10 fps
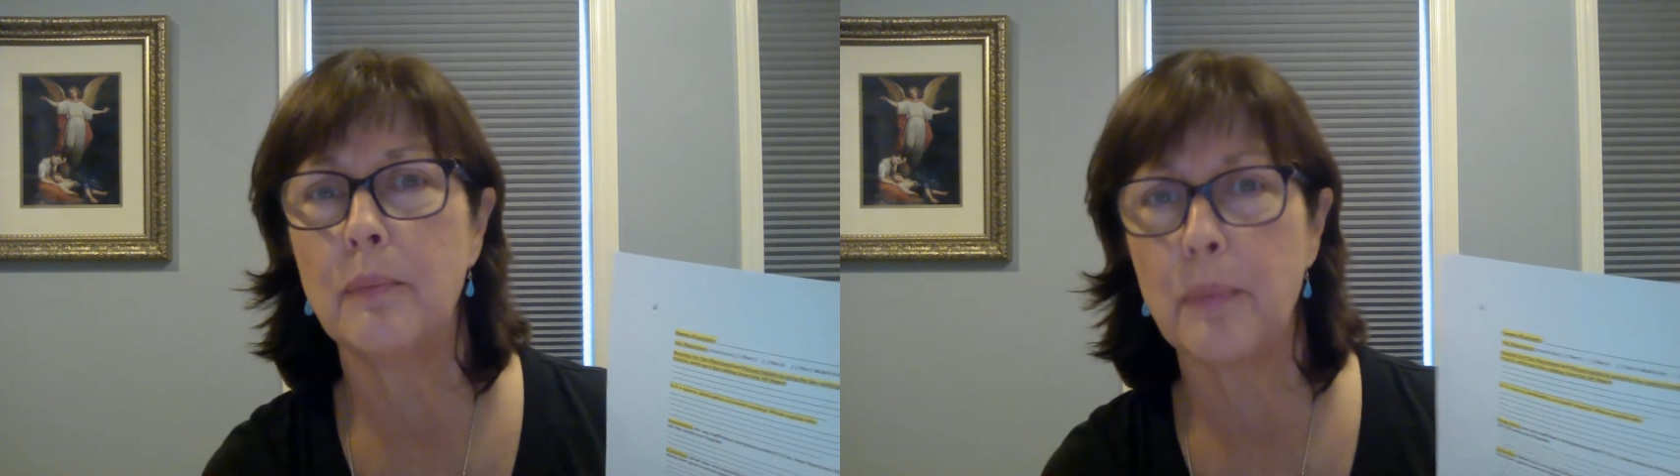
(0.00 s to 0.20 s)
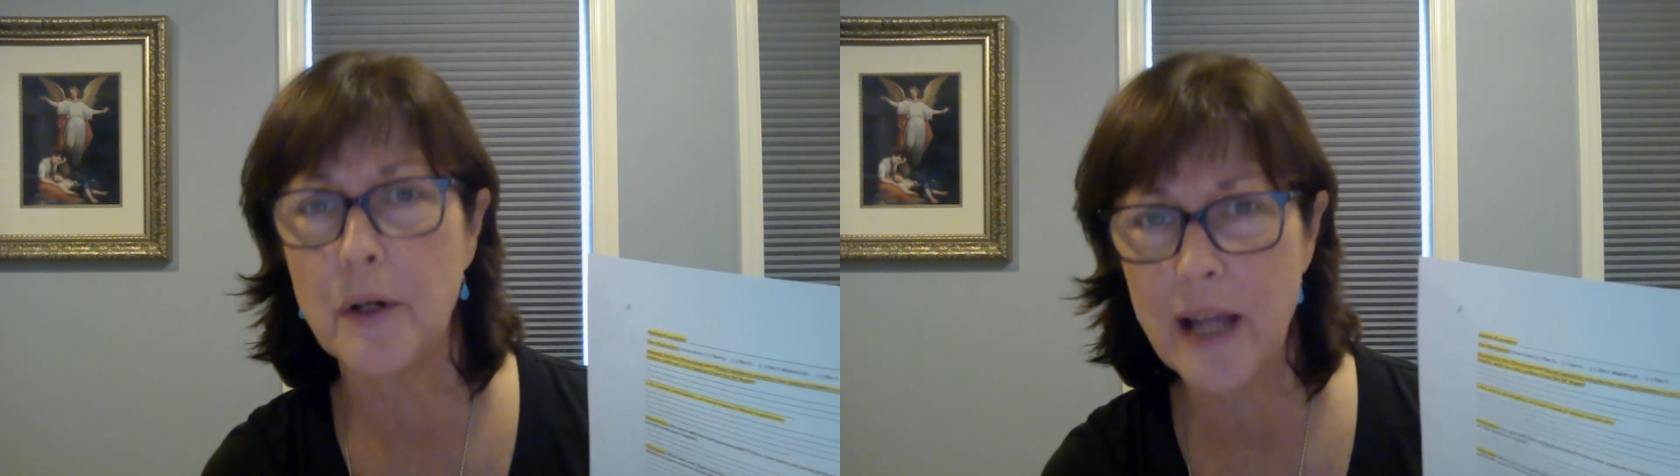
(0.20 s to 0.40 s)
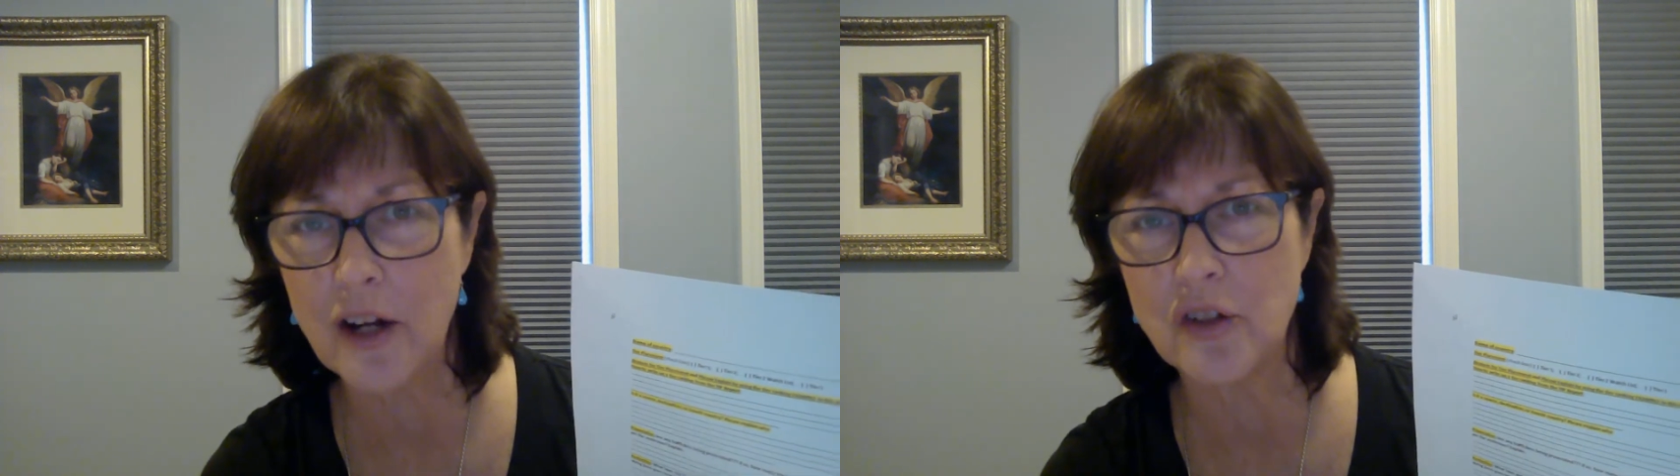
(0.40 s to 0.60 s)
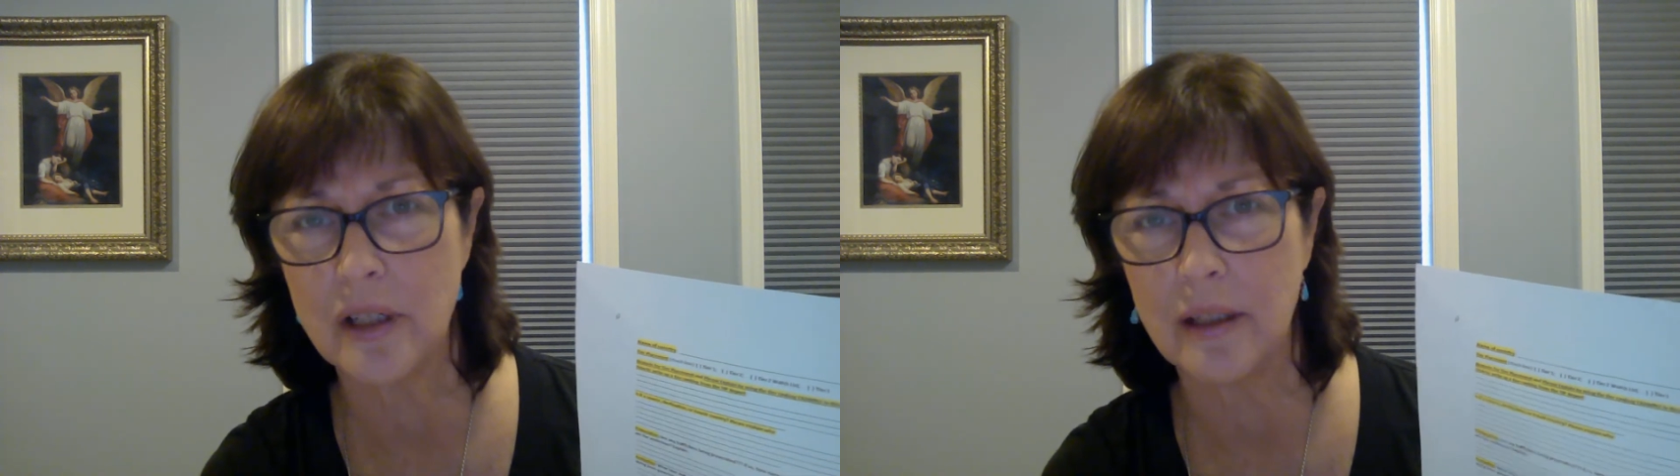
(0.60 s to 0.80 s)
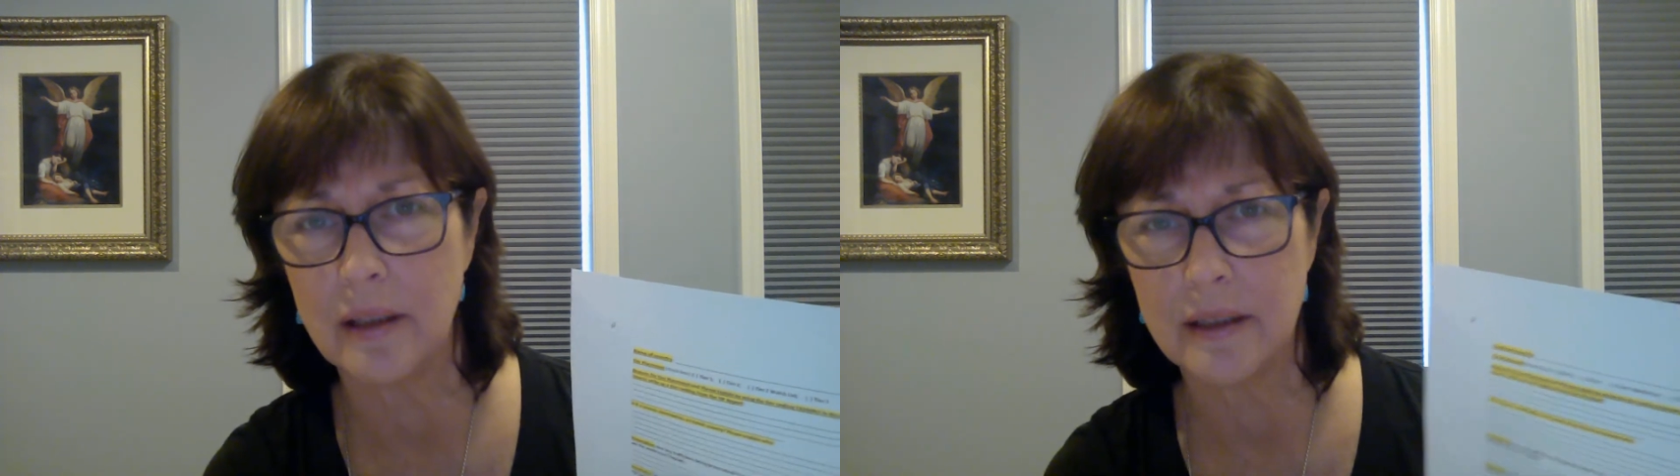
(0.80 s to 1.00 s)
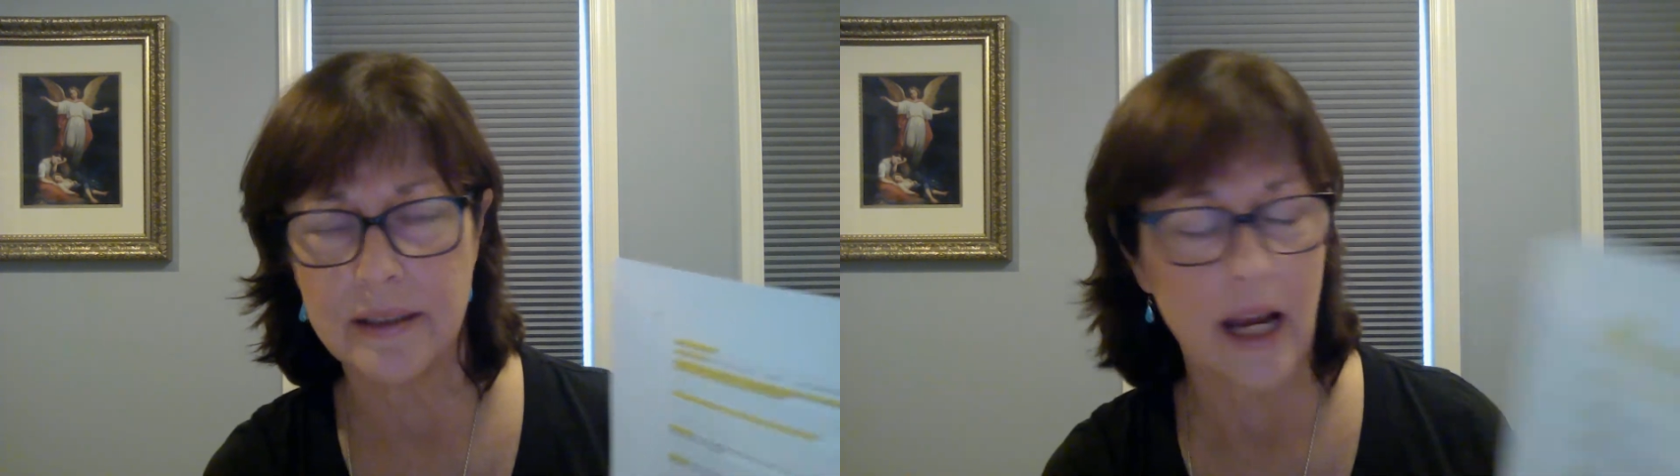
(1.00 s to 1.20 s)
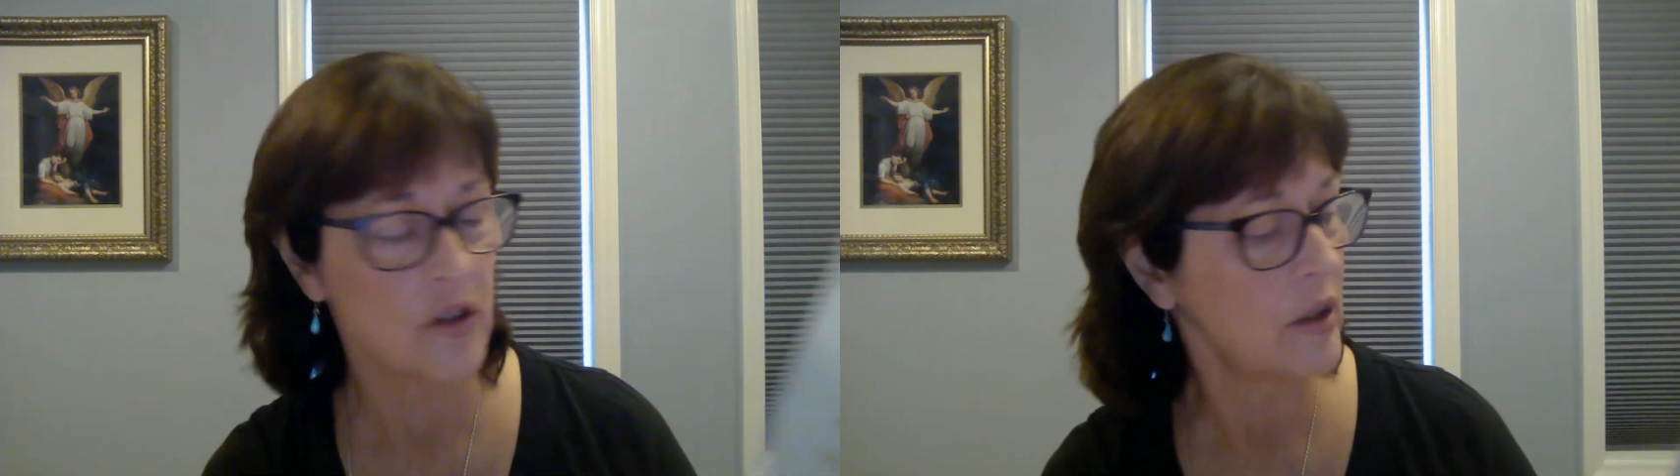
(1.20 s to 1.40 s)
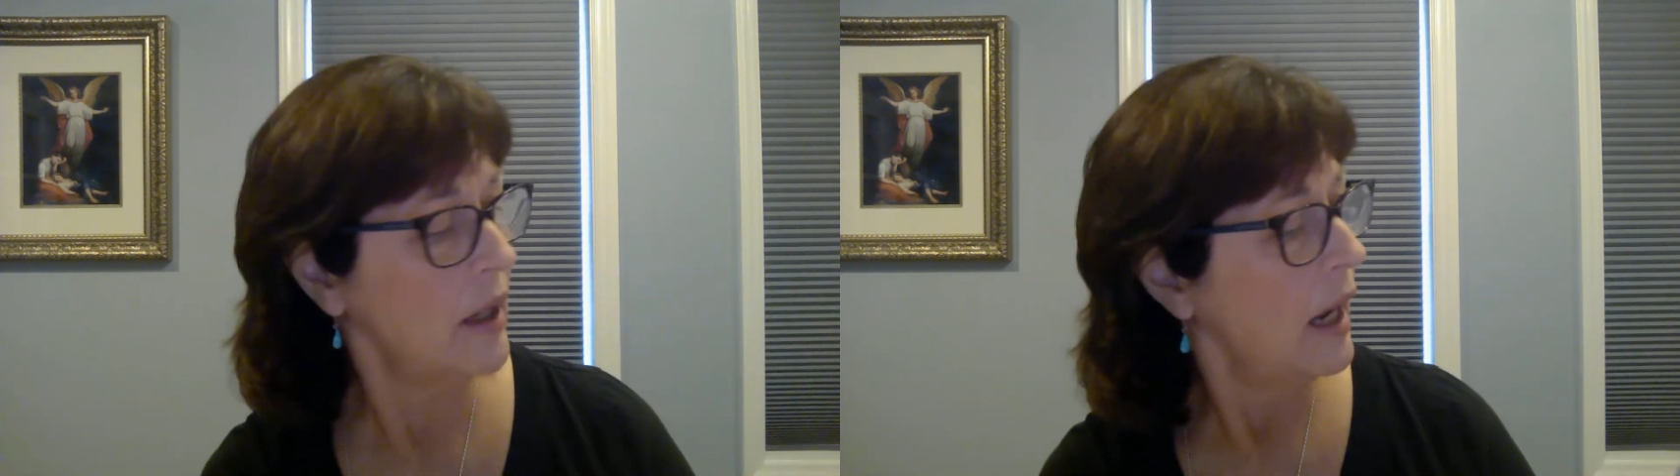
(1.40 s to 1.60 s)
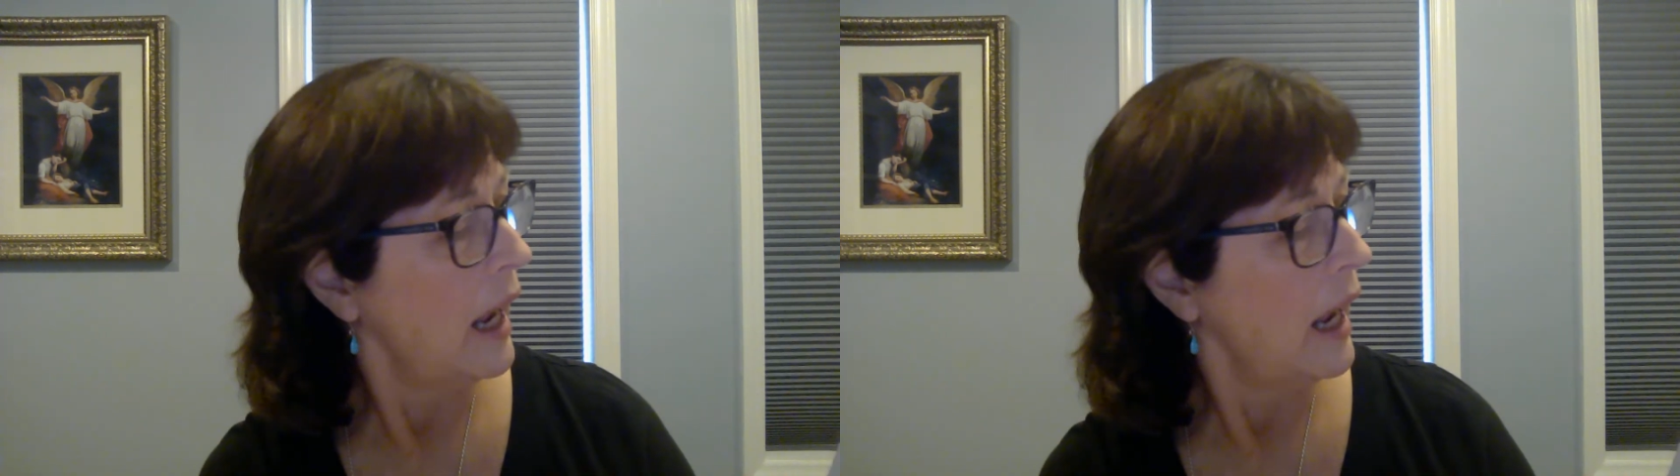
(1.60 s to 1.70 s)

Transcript: protection section.